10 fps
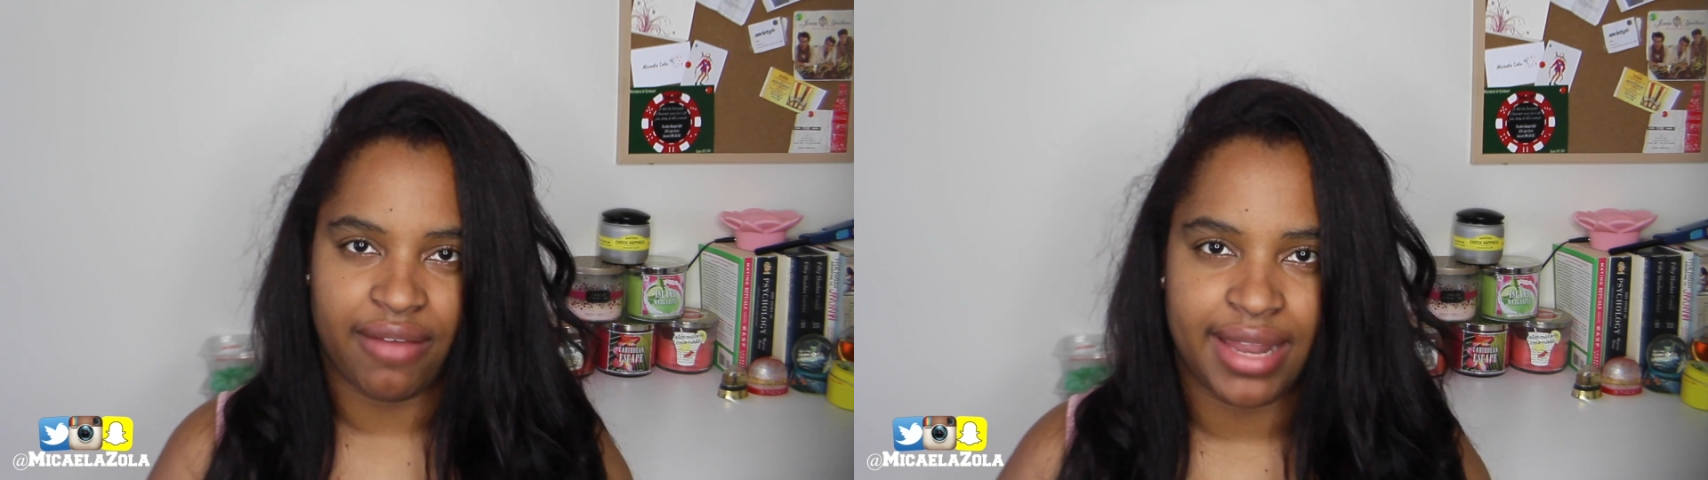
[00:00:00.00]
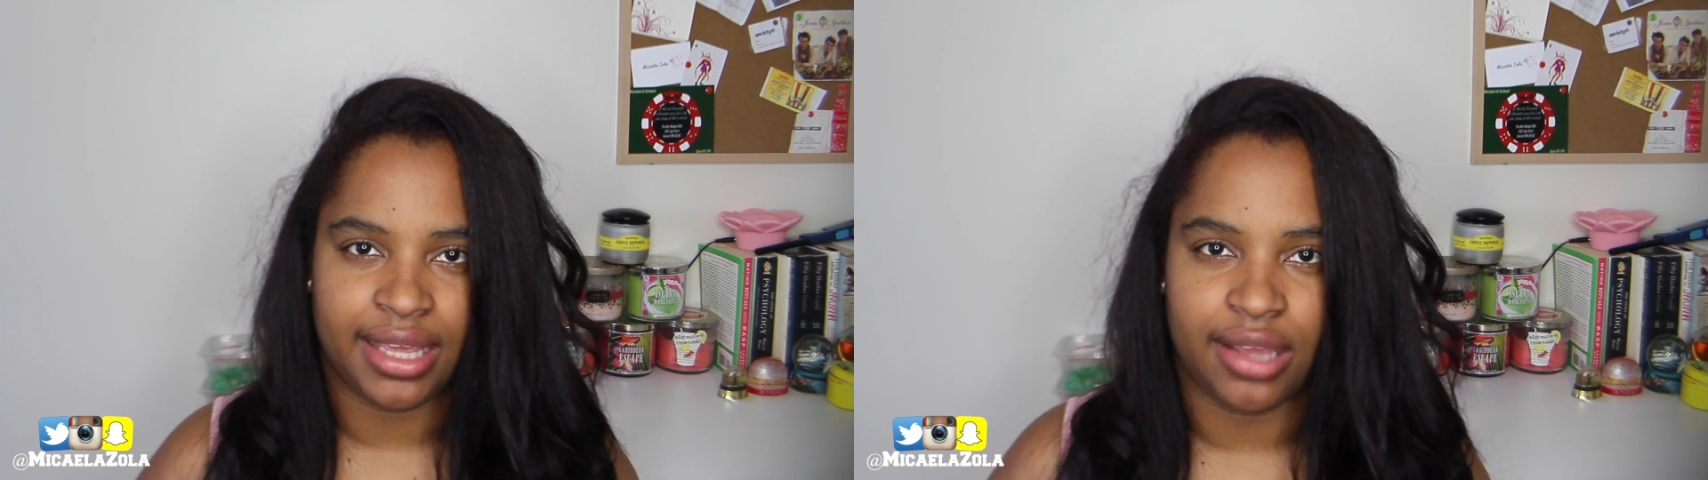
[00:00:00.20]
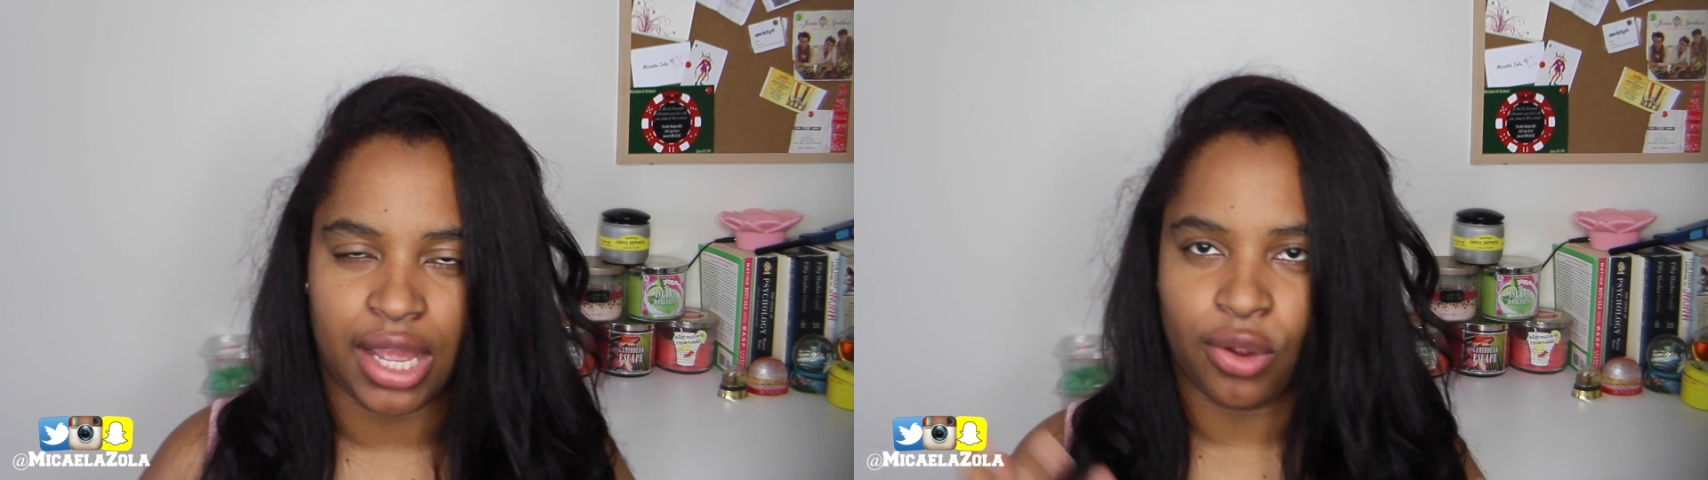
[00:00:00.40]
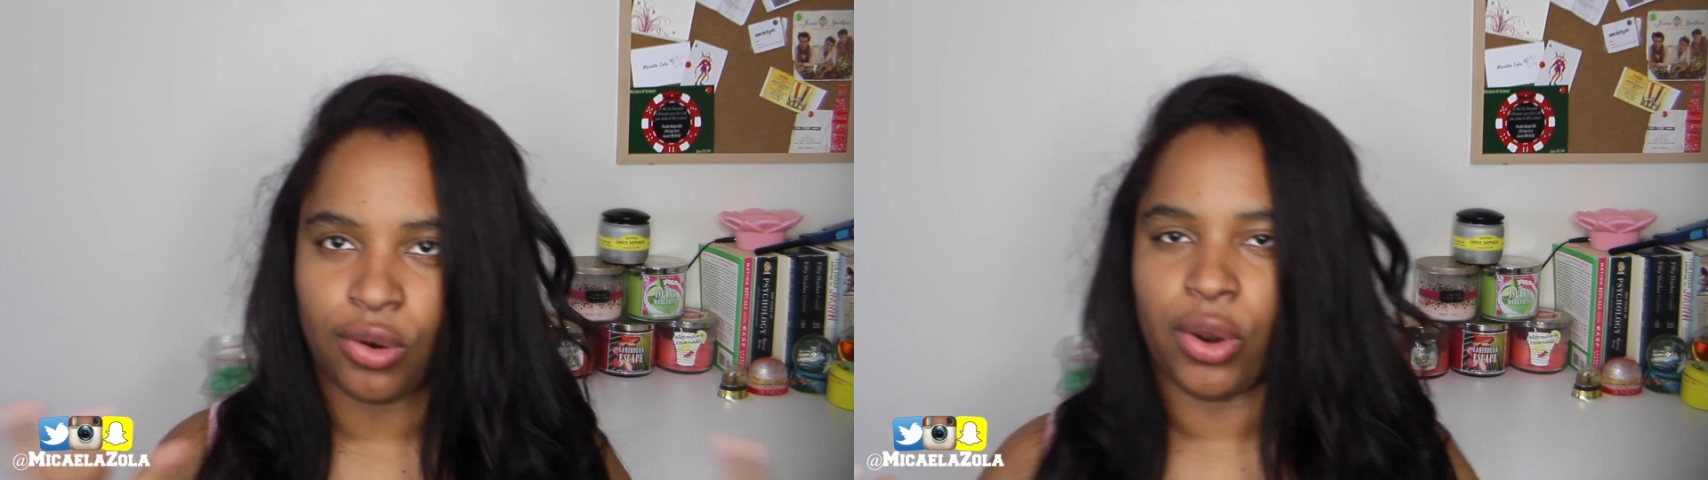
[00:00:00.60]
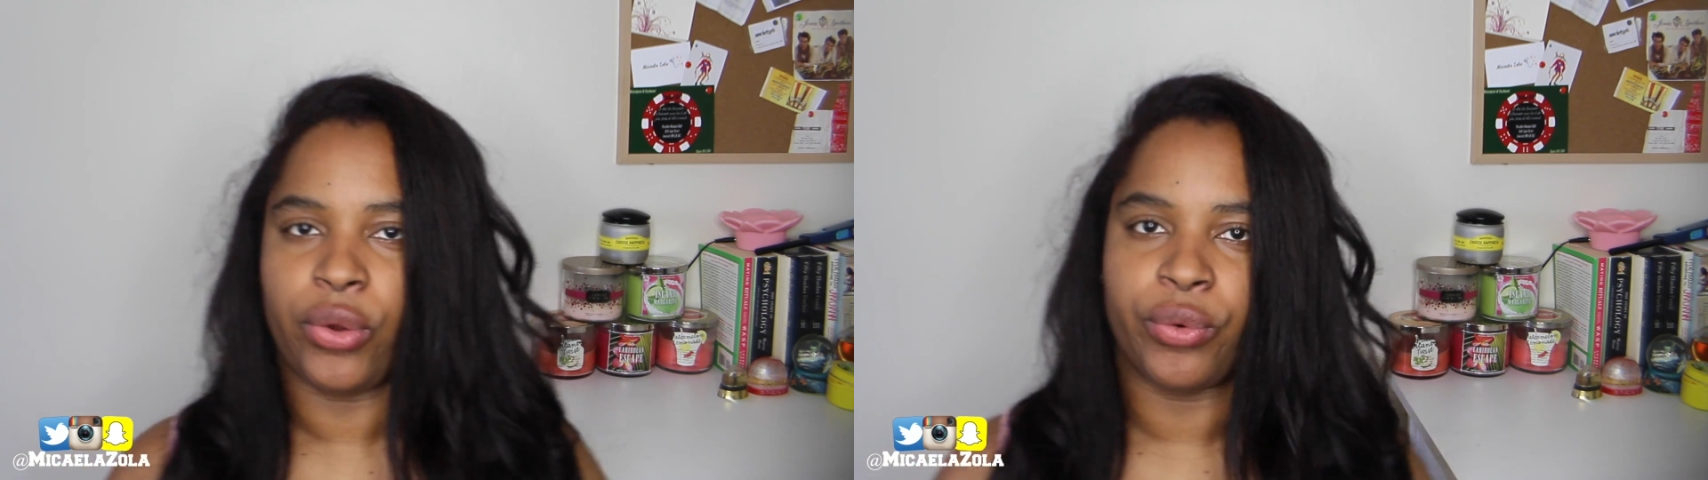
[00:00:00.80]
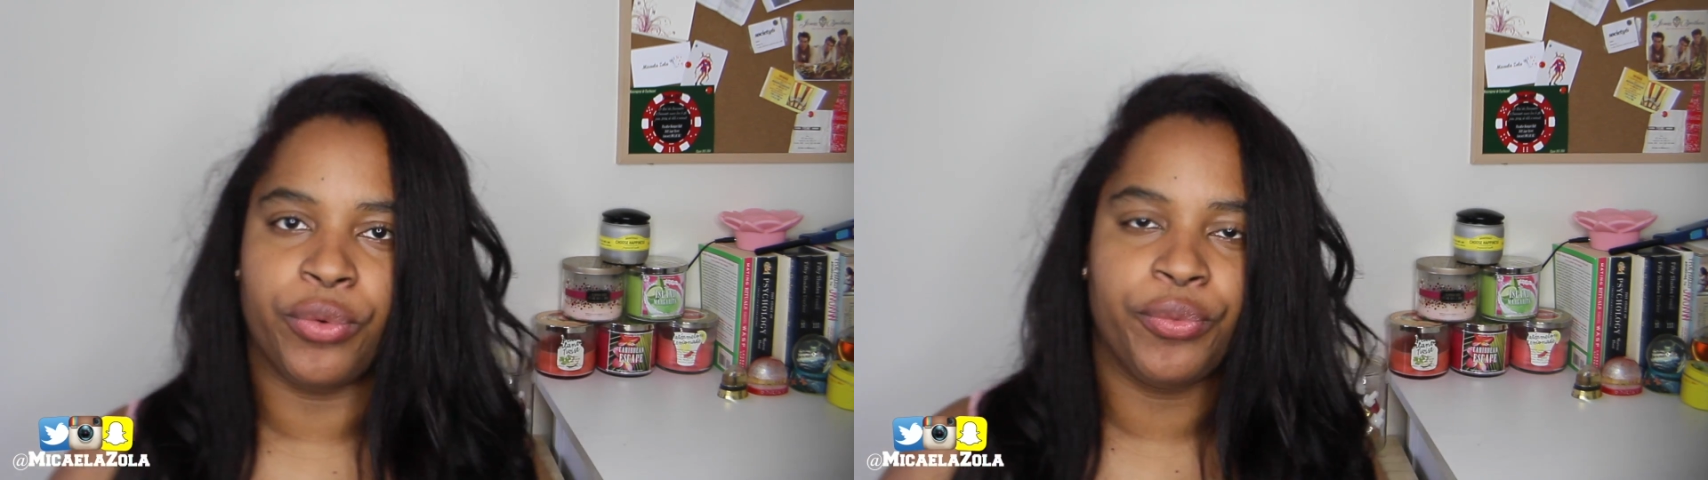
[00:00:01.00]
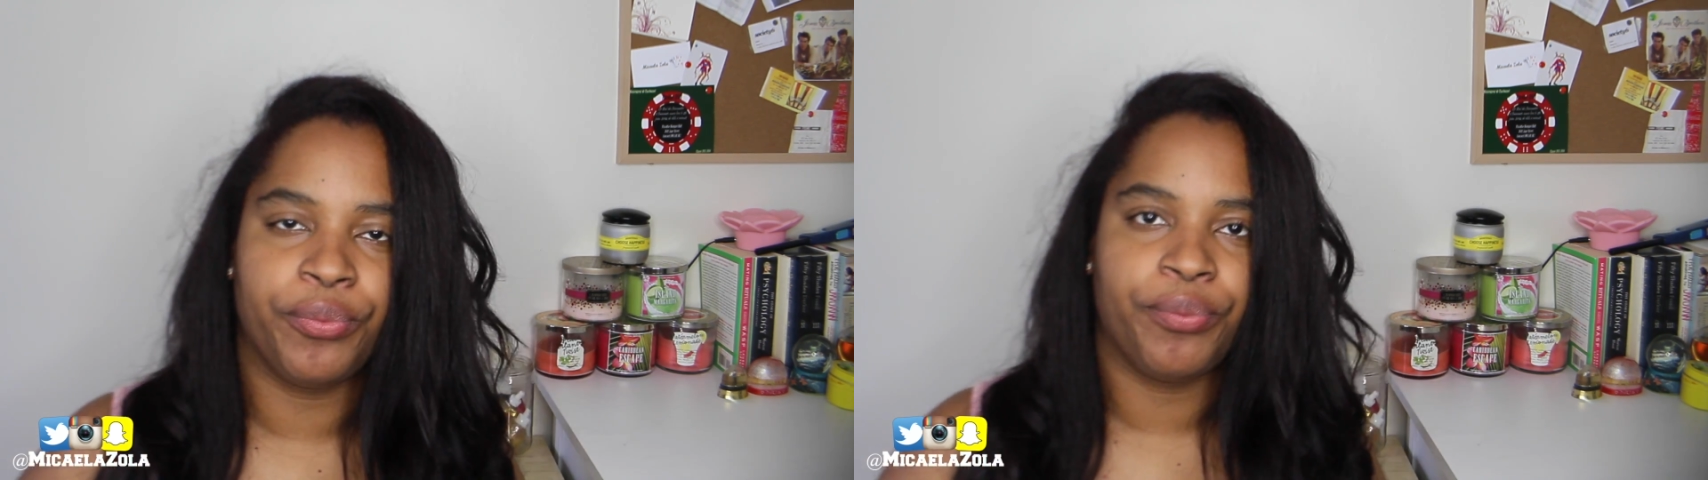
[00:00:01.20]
have like a glow,